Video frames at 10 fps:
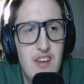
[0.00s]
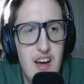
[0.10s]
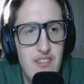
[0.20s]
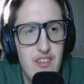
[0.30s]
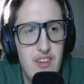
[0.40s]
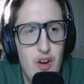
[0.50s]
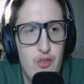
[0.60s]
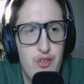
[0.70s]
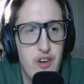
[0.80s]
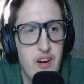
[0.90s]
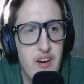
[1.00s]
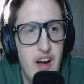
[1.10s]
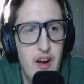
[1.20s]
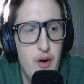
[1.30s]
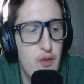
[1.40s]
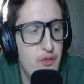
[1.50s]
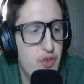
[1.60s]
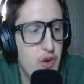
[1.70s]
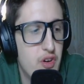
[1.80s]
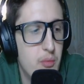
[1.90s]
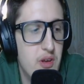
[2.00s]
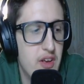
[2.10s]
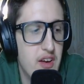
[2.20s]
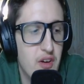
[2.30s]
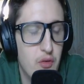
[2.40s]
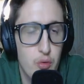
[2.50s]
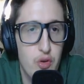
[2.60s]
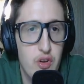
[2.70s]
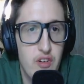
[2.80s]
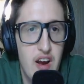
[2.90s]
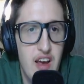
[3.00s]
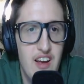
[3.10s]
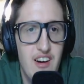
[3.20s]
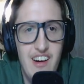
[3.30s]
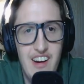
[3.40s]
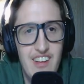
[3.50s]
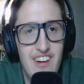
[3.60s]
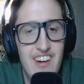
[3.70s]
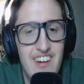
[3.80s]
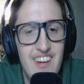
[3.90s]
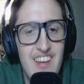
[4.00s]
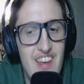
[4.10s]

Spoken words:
Not really known for it. Not known for to be like a really great hitter either.